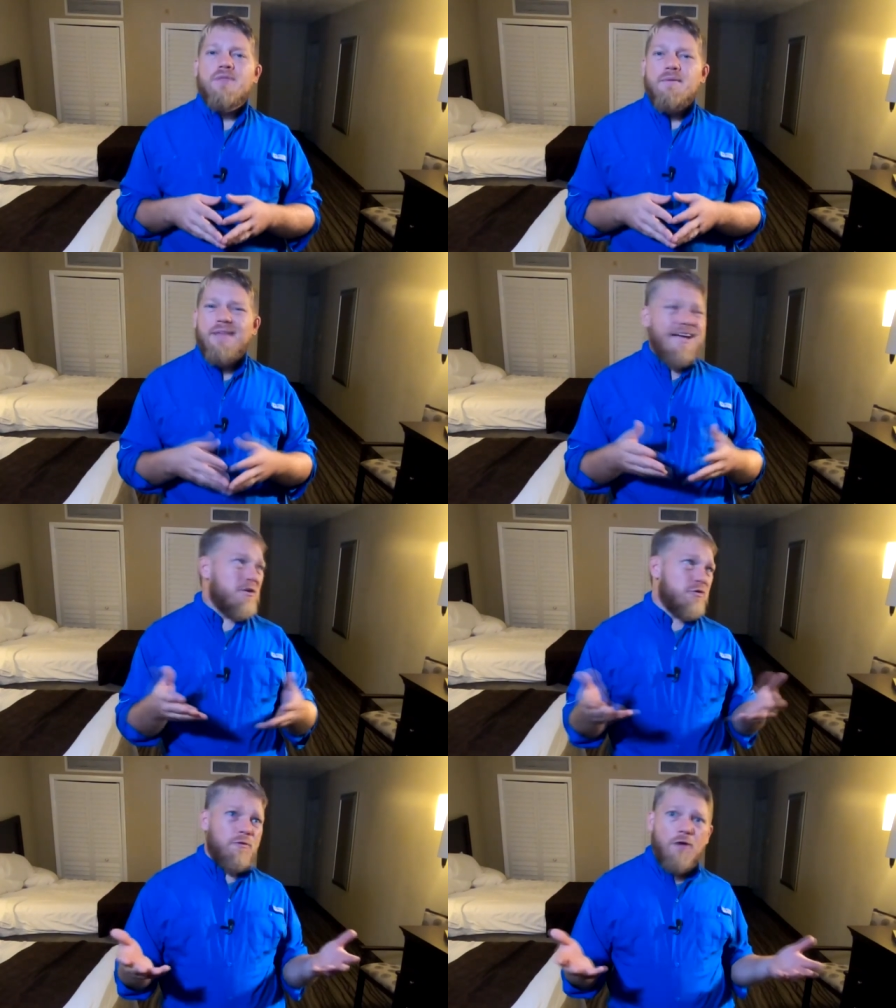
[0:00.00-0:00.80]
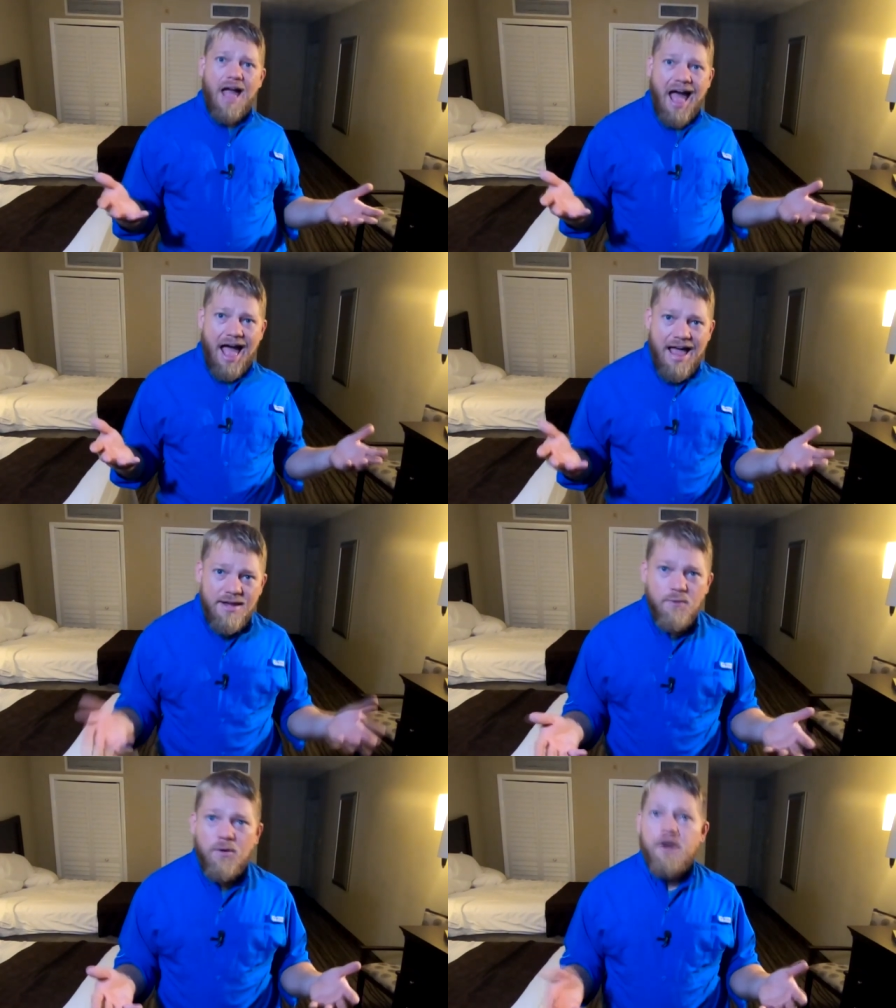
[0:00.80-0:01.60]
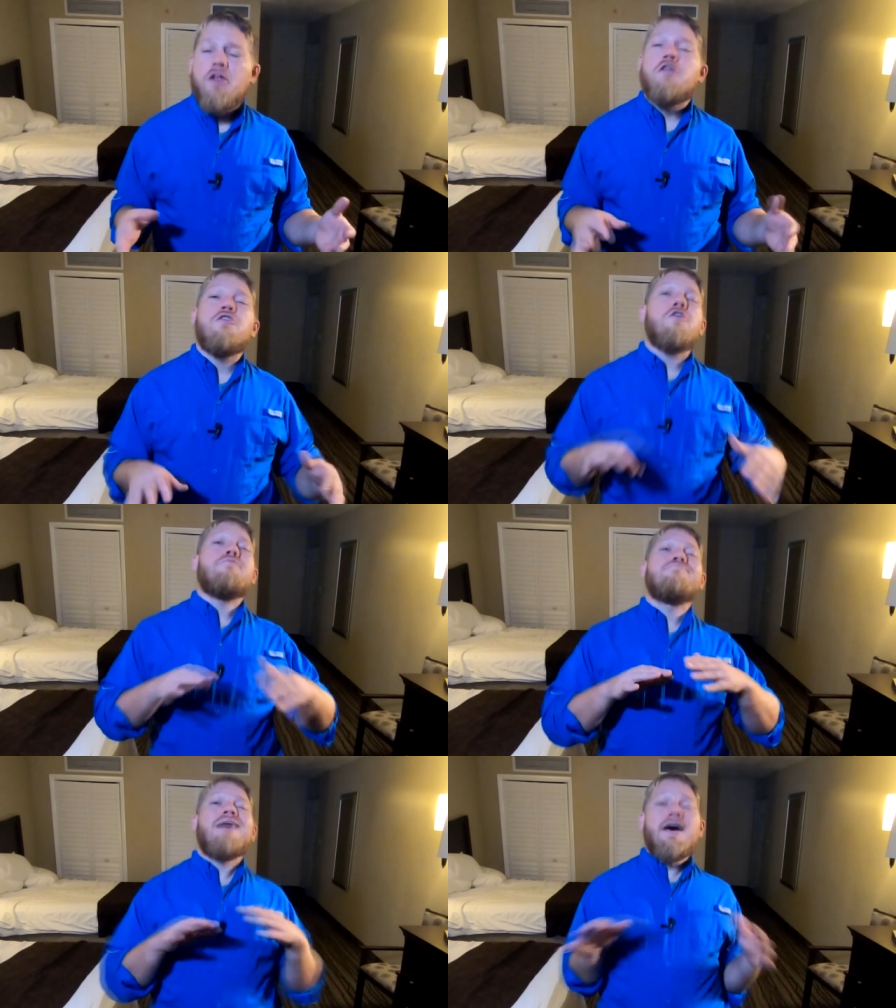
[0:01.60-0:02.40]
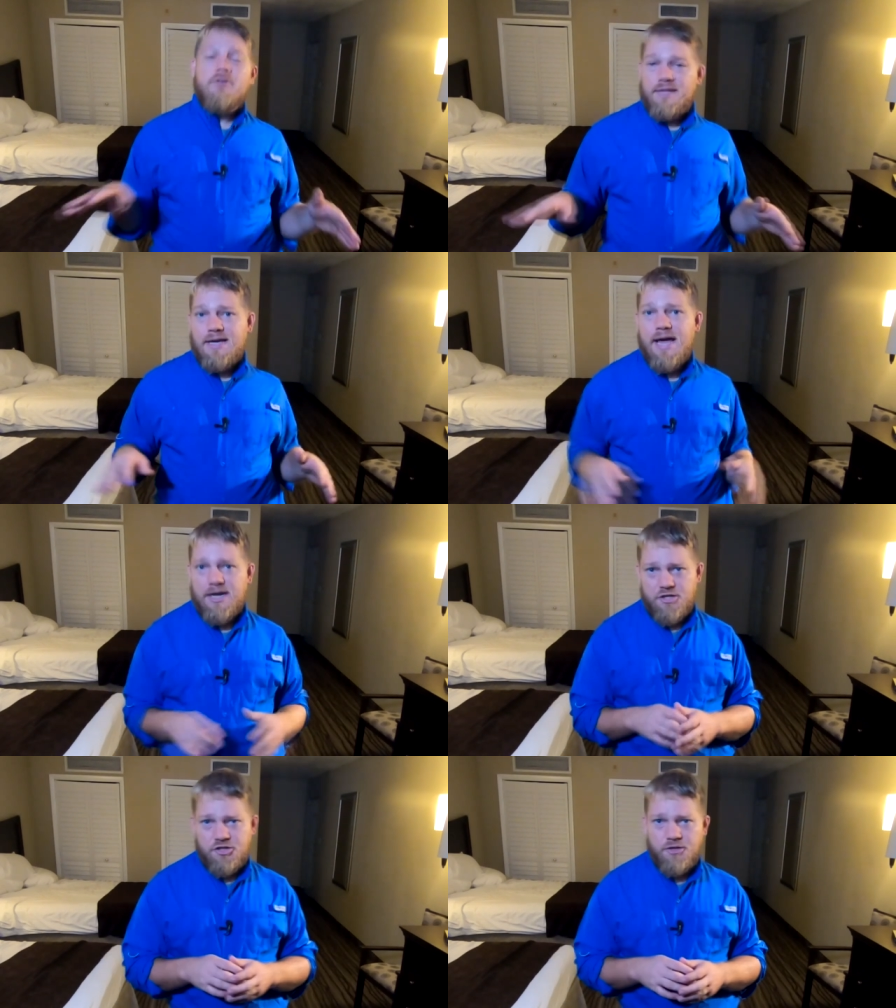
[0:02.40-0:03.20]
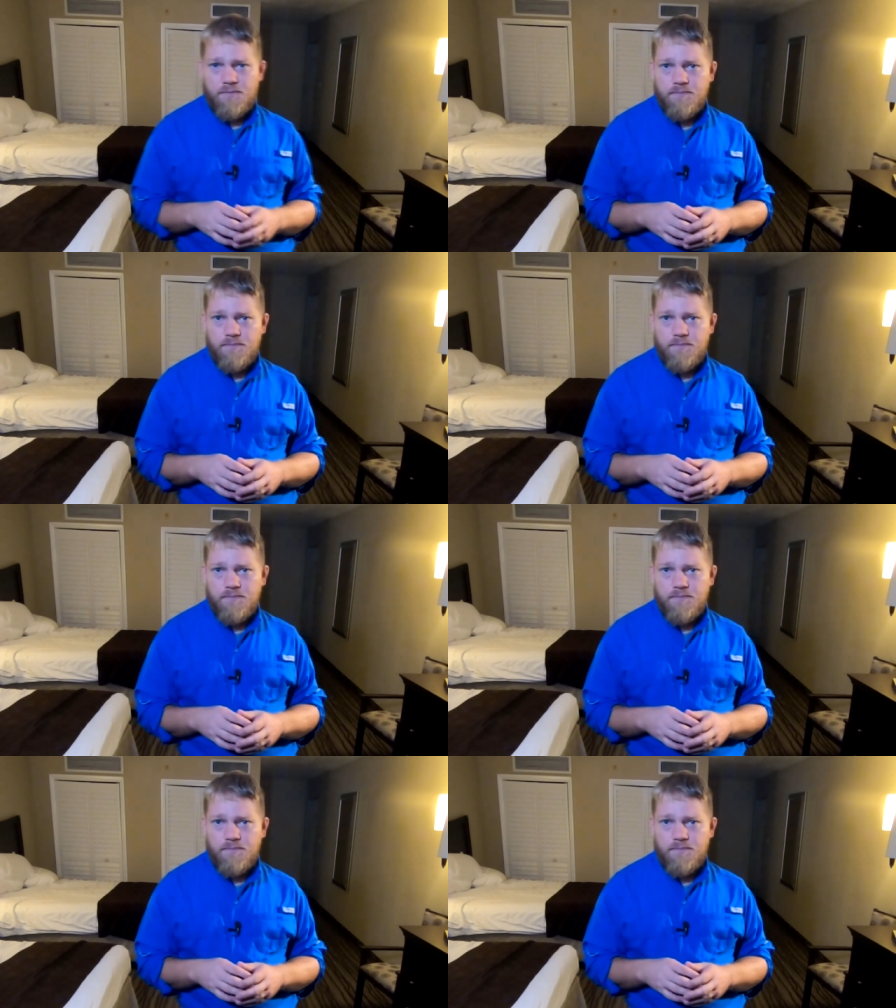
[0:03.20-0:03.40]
But that goes for anyone, no matter the age.